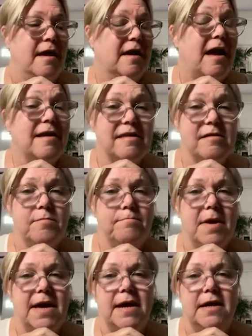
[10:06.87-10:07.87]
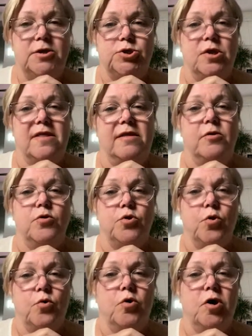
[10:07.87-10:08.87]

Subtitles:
custom made to suit your